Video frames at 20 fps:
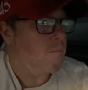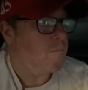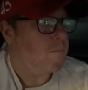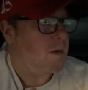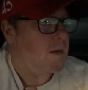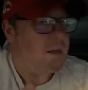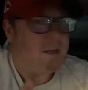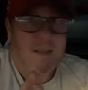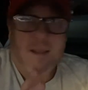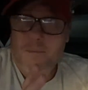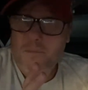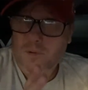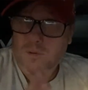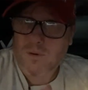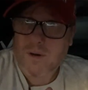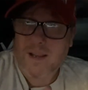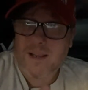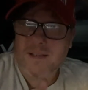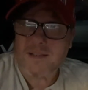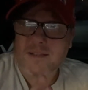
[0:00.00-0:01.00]
by
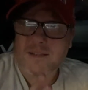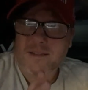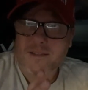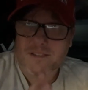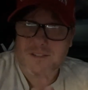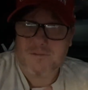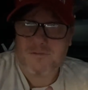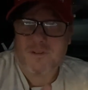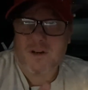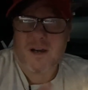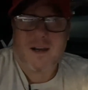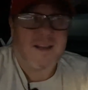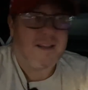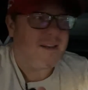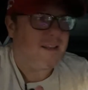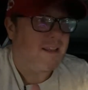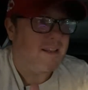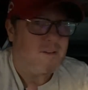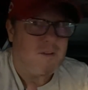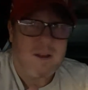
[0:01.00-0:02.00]
Miranda
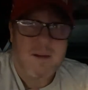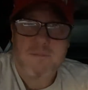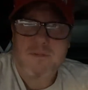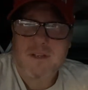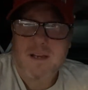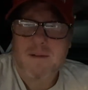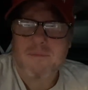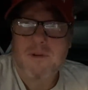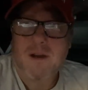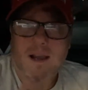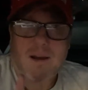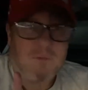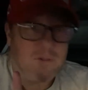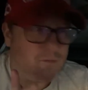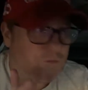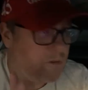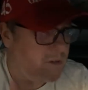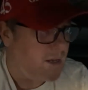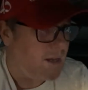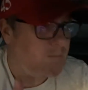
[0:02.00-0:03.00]
Devine, and
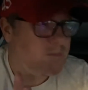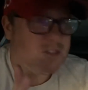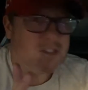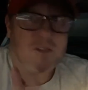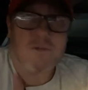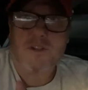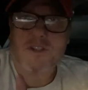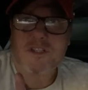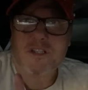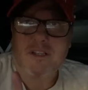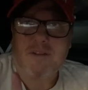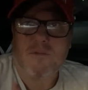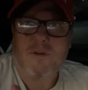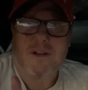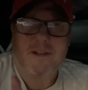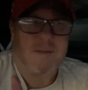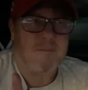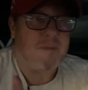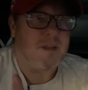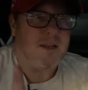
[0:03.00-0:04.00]
I'm seriously
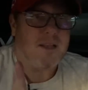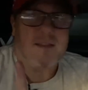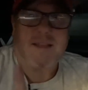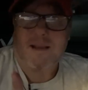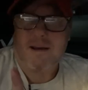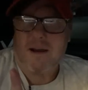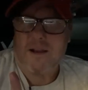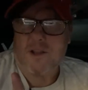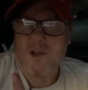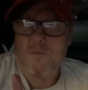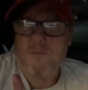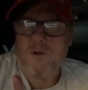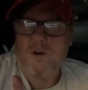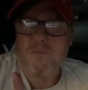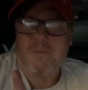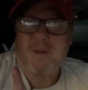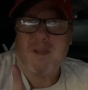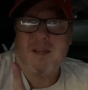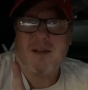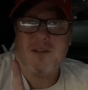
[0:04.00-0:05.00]
recommending the
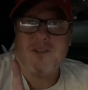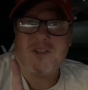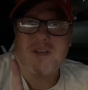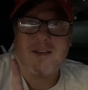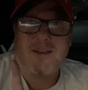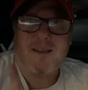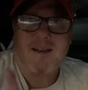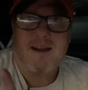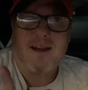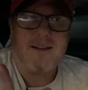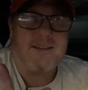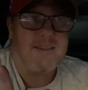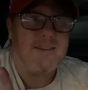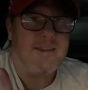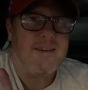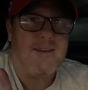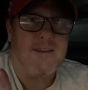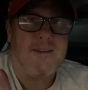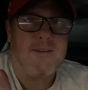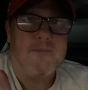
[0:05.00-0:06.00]
audiobook, because I got
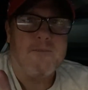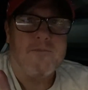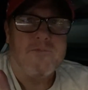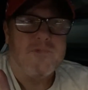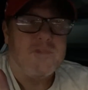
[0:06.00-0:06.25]
the